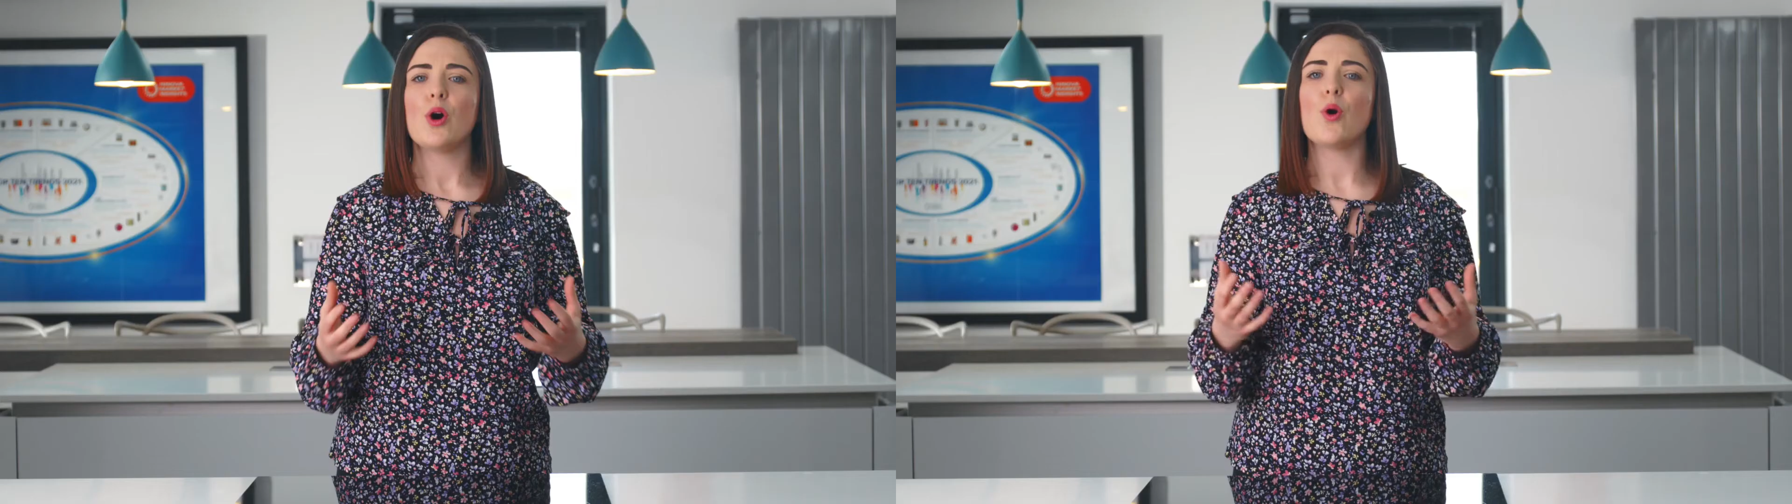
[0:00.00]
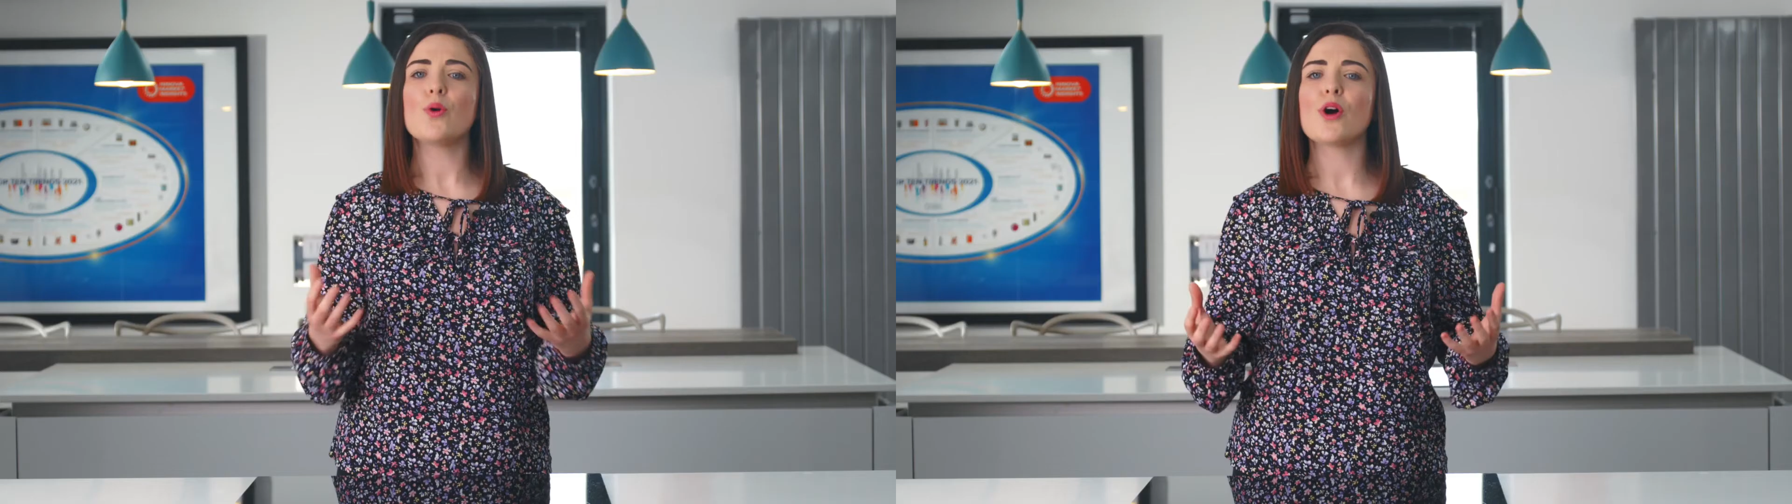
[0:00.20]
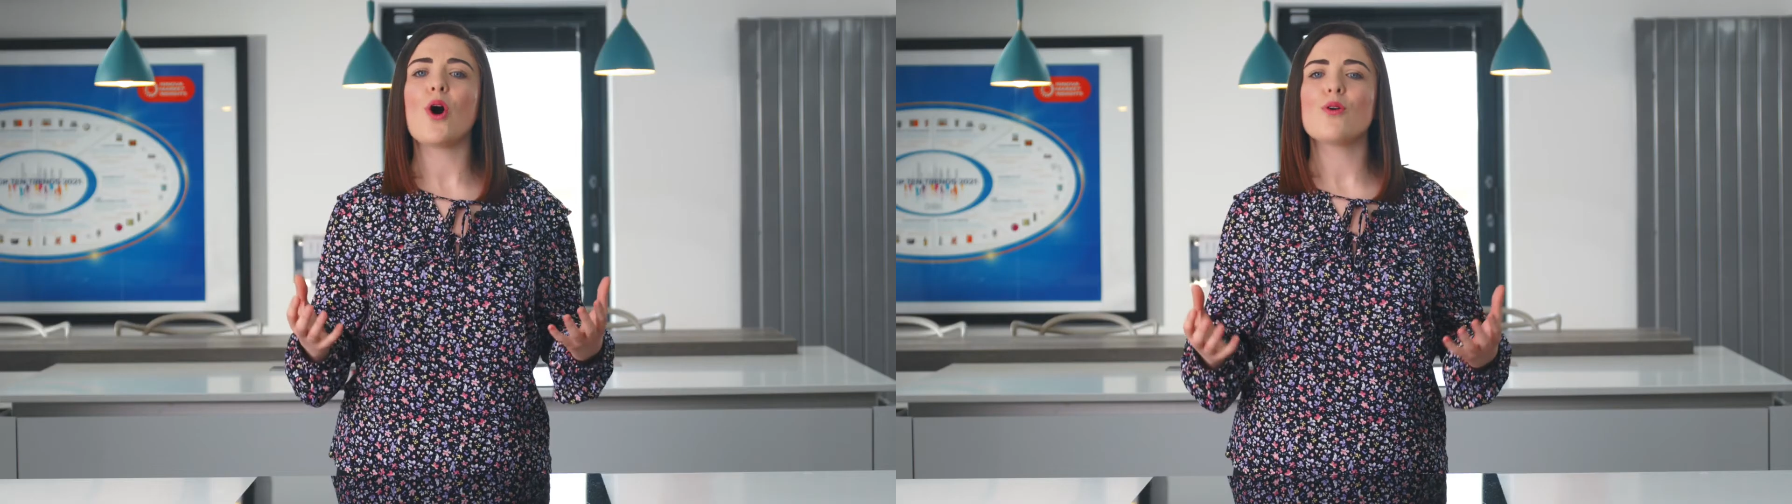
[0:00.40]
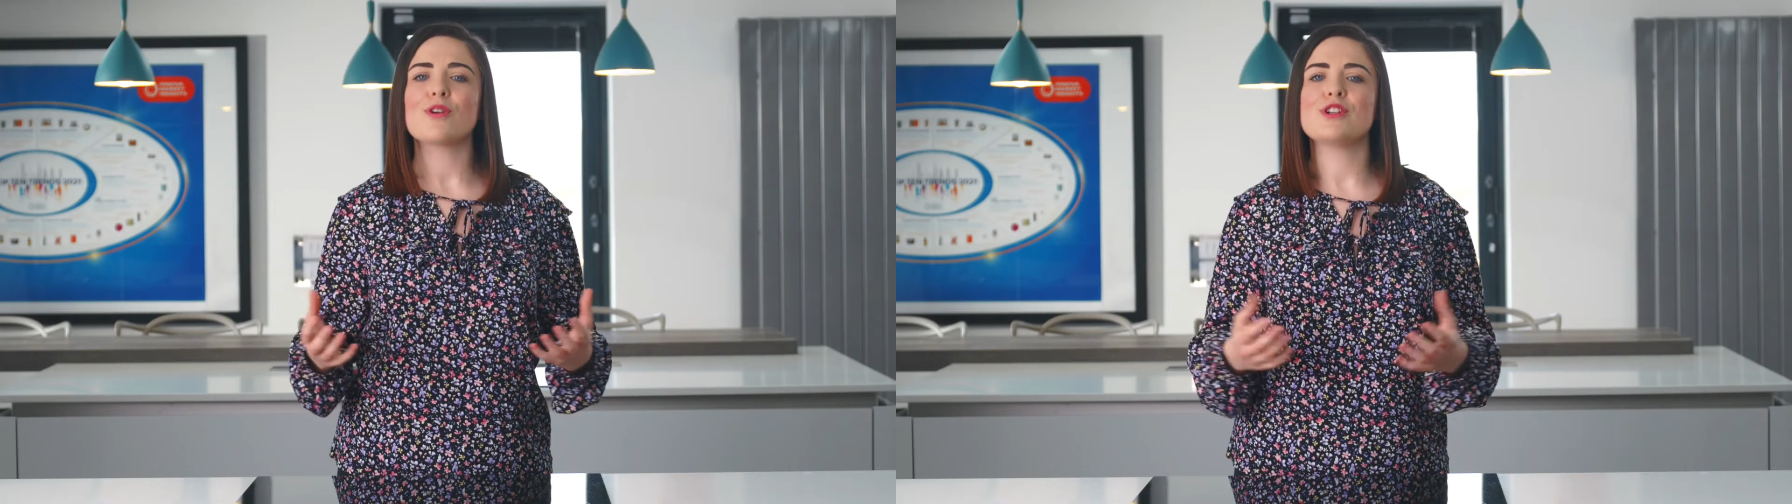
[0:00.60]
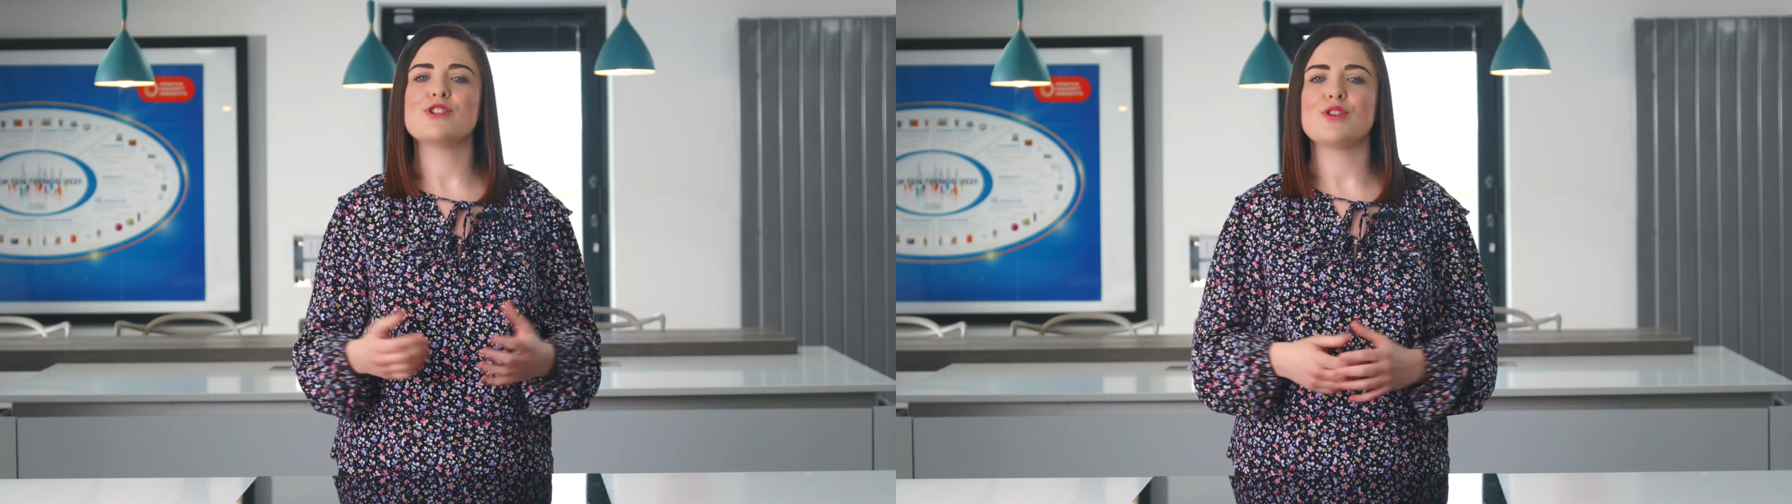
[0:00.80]
All the
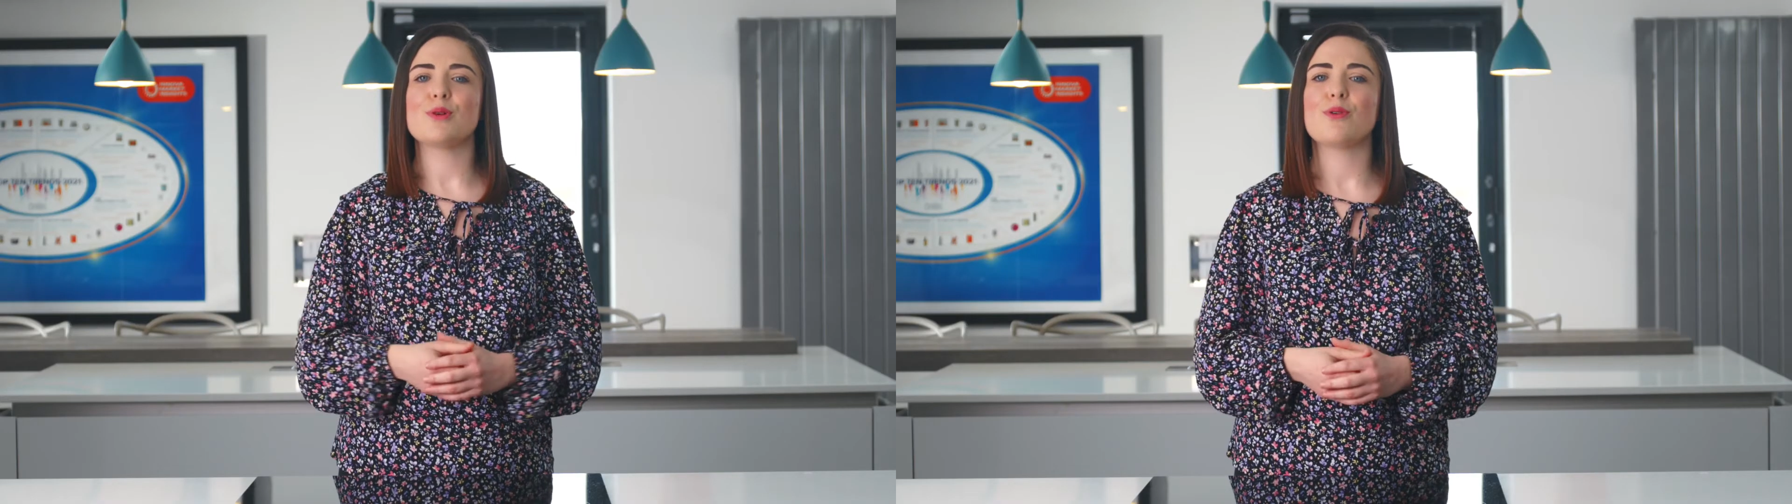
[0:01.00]
Ulrick and Short